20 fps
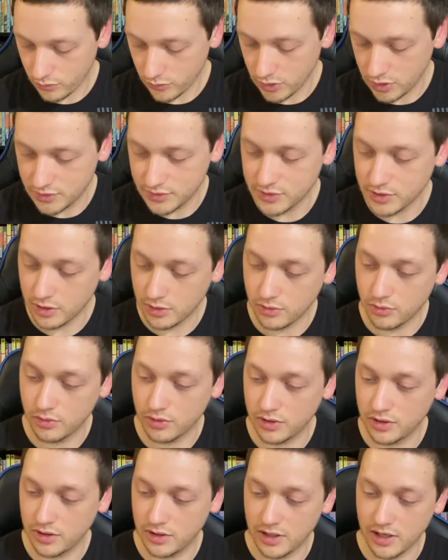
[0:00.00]
So,
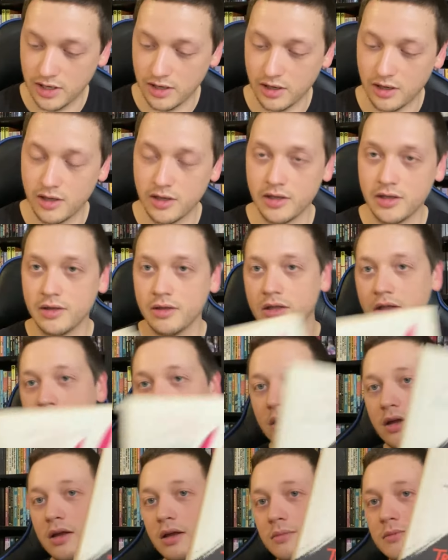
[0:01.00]
yeah, I am